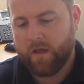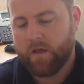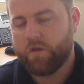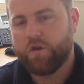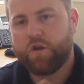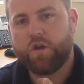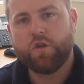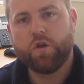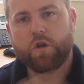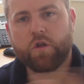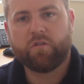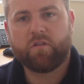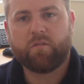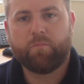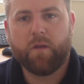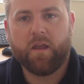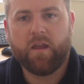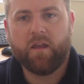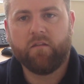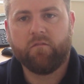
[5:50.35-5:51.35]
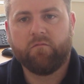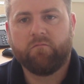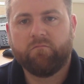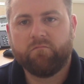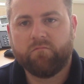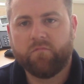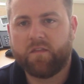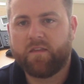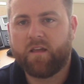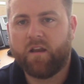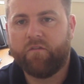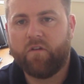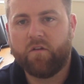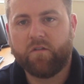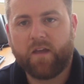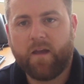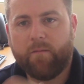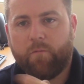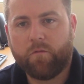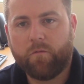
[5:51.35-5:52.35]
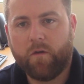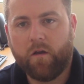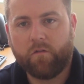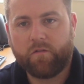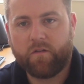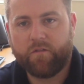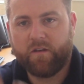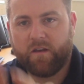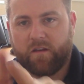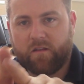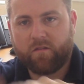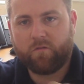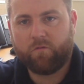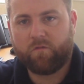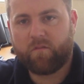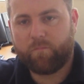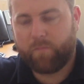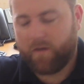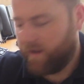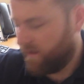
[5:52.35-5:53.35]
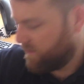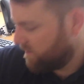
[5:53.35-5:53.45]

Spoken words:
you can use for splitting the telephone cable as well. So if you need to sort of split it